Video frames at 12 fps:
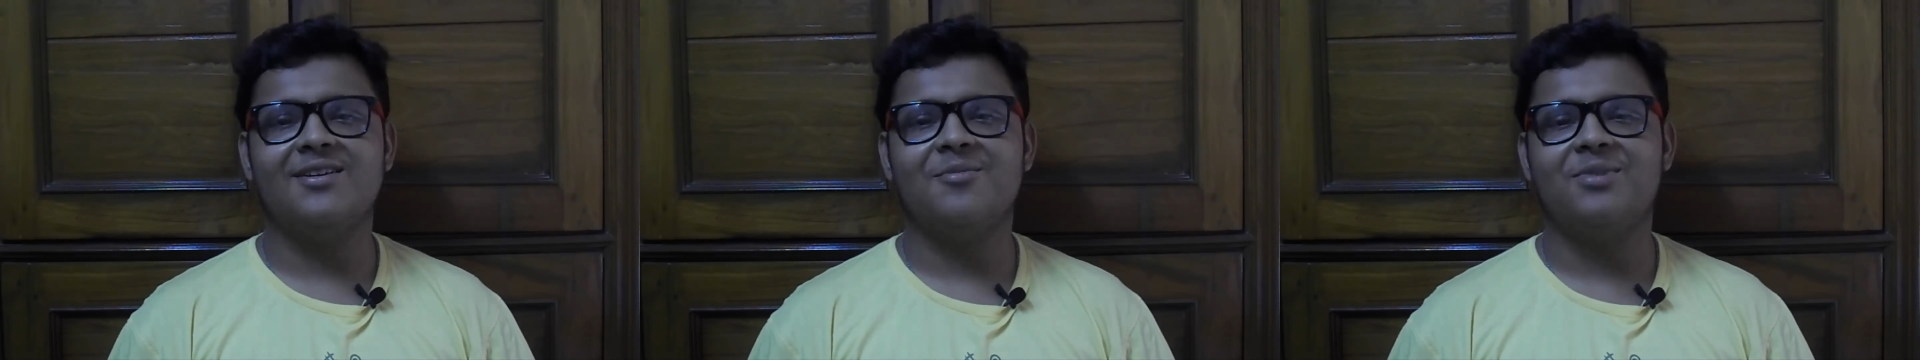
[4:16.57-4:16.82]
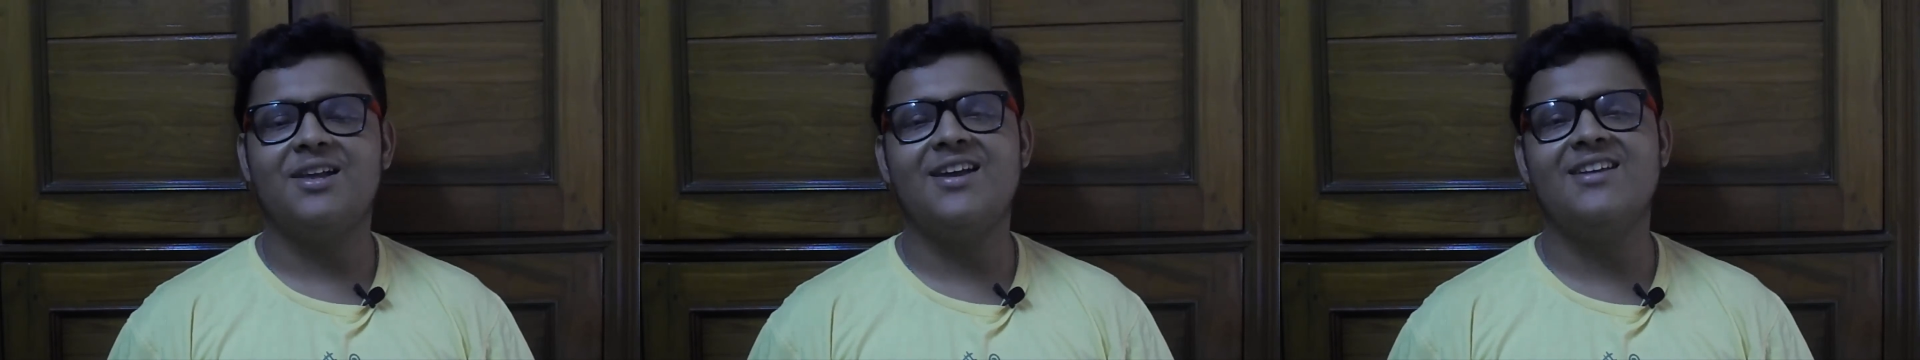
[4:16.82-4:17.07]

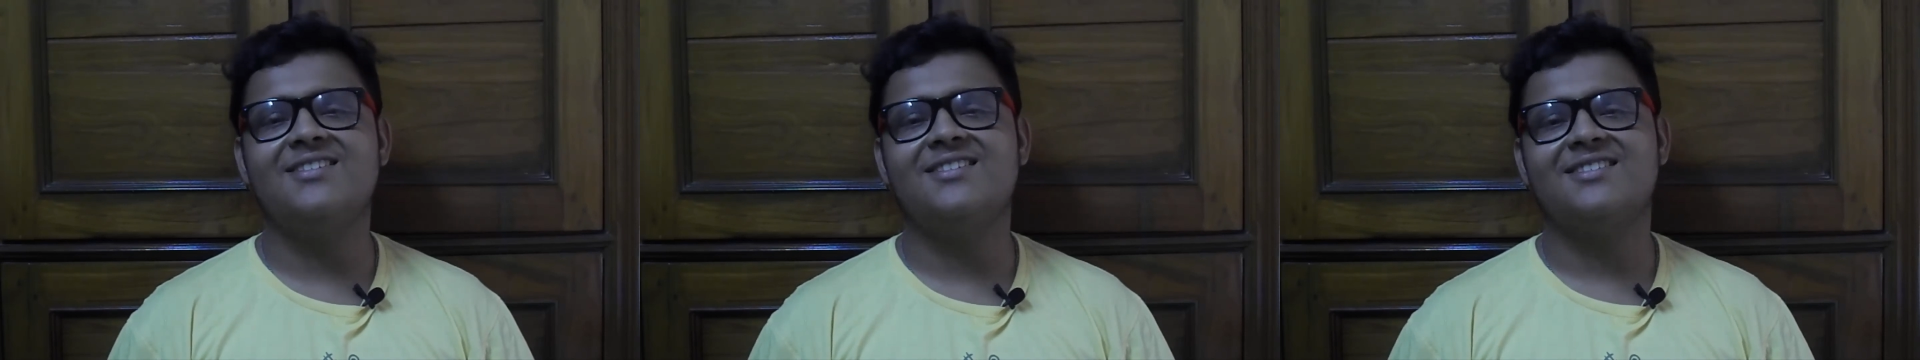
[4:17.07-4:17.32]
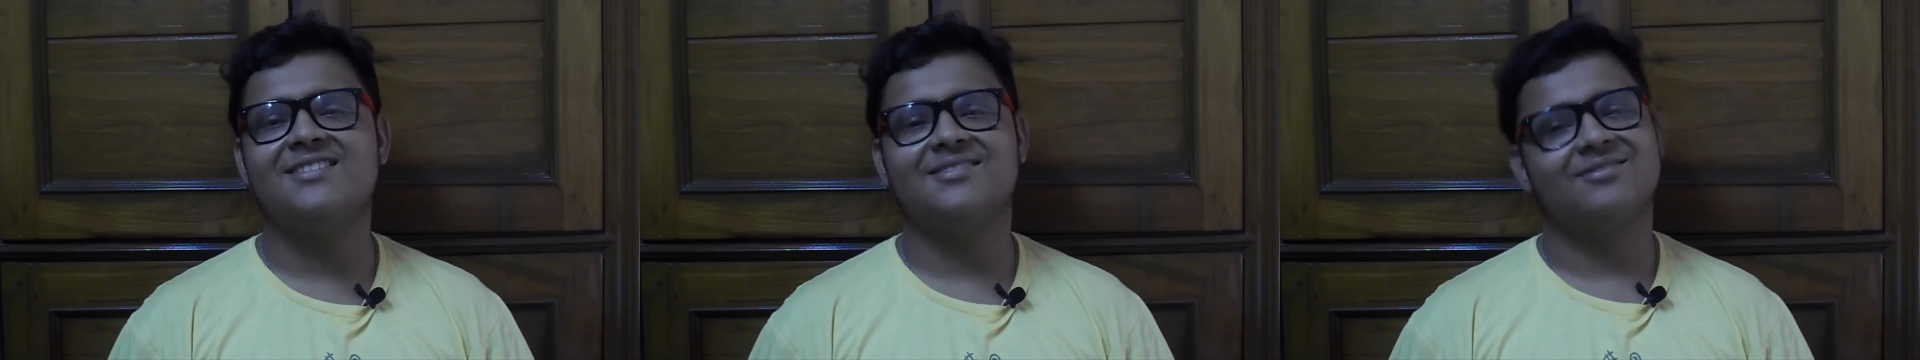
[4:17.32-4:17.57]
Please!
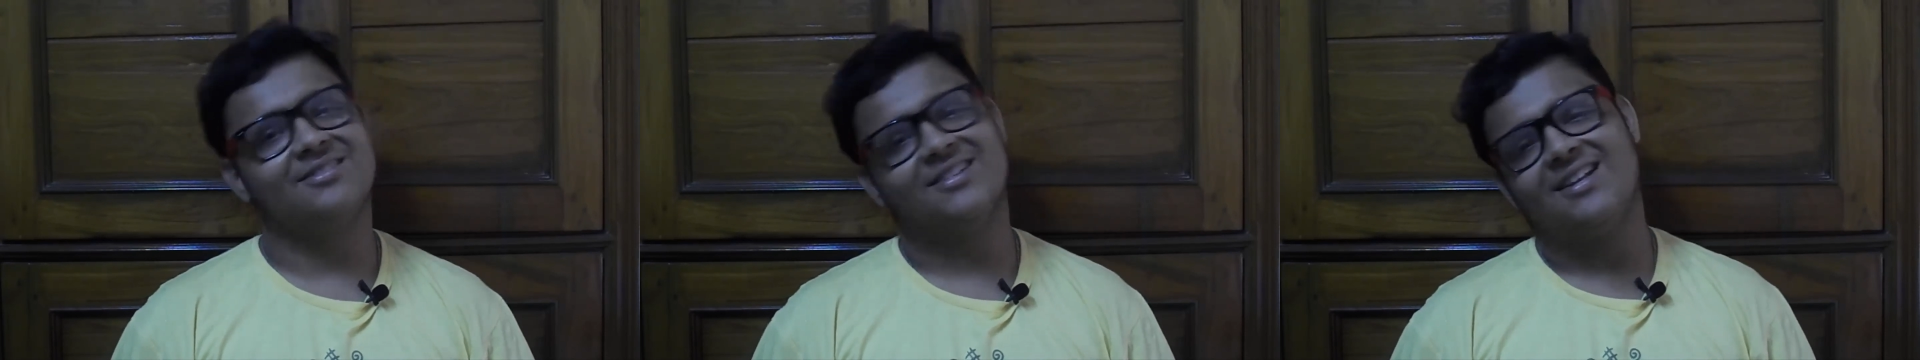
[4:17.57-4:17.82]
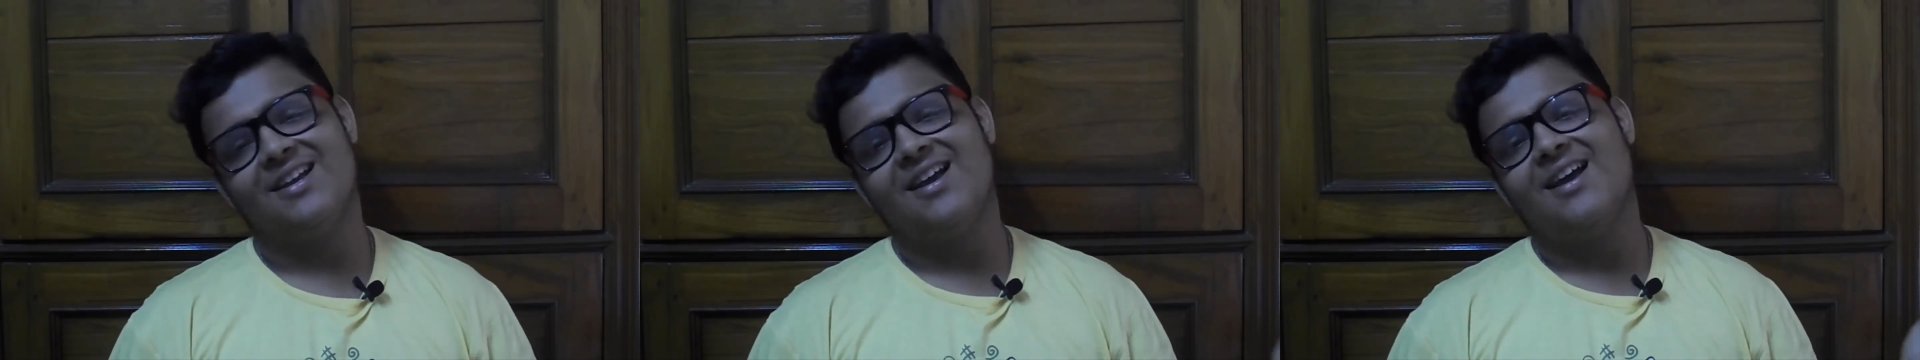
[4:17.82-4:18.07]

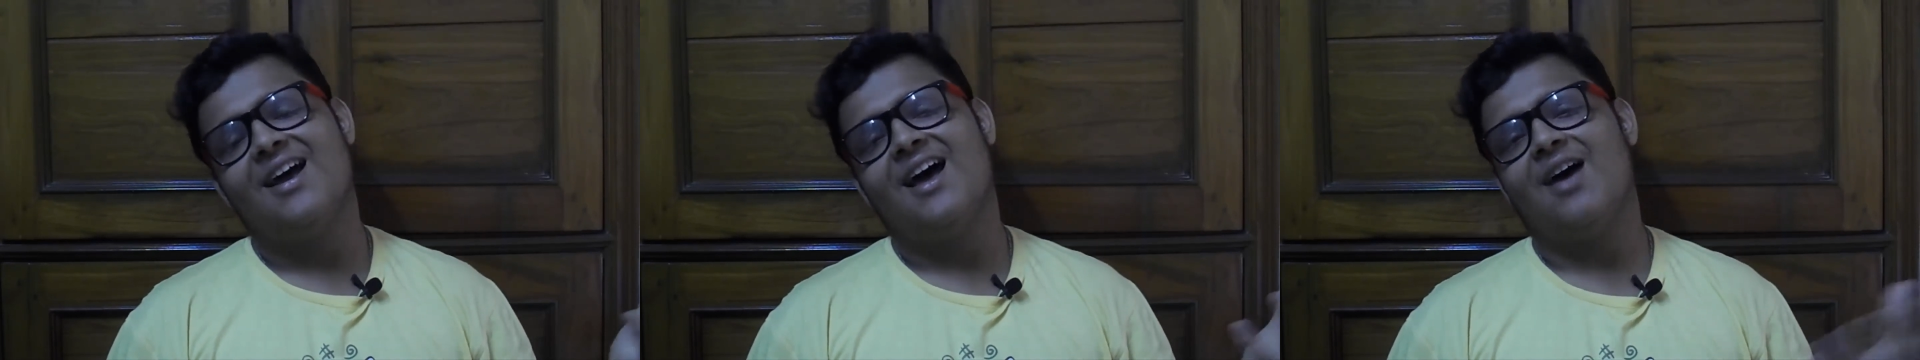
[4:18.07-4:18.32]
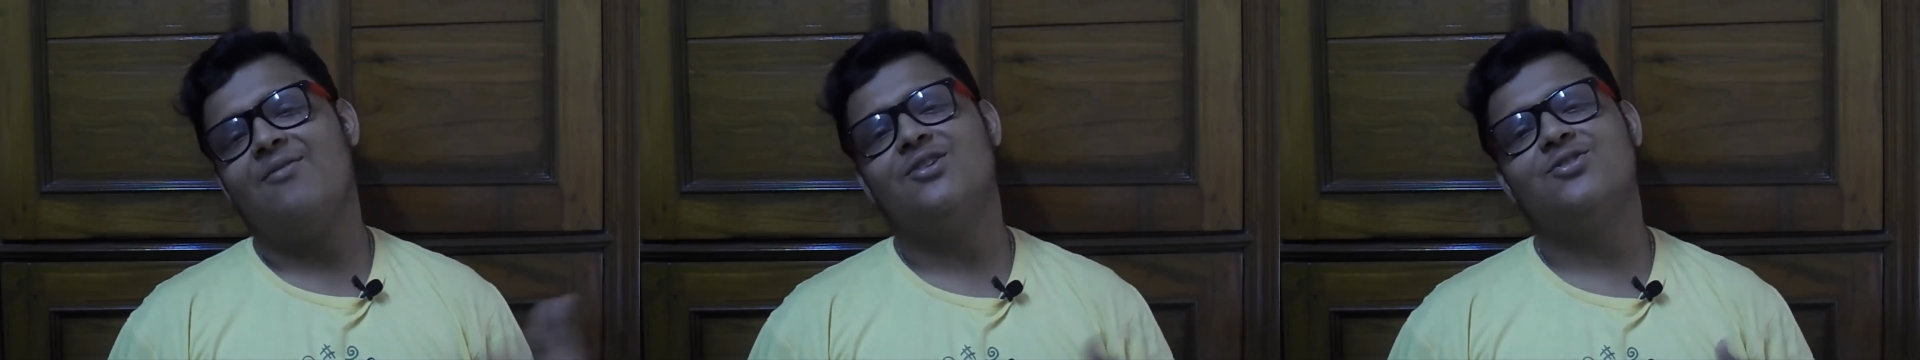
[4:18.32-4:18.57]
I
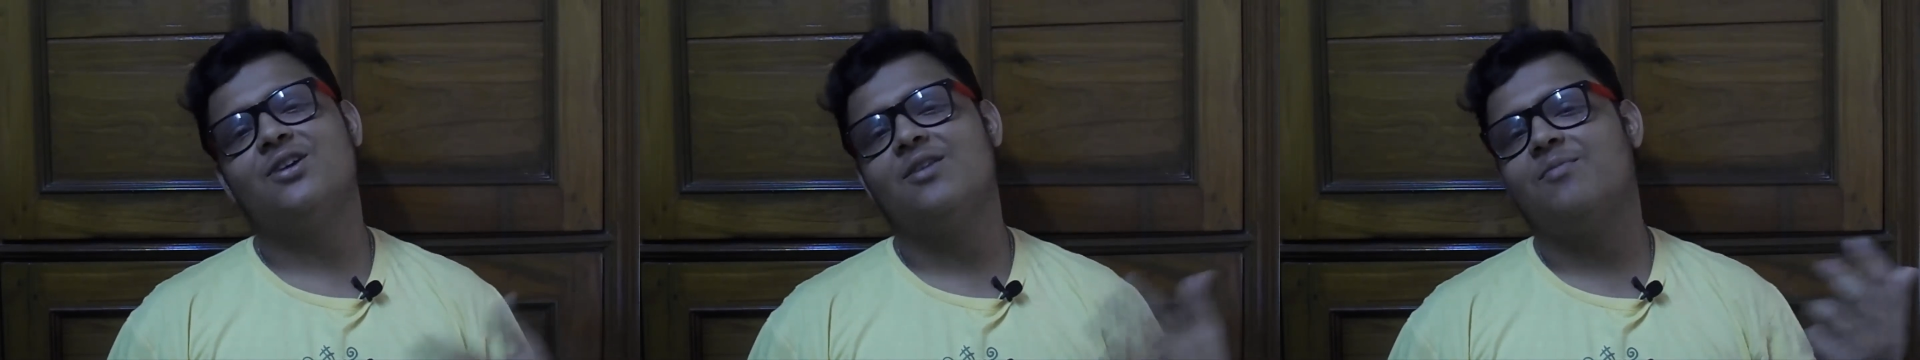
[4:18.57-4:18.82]
have also given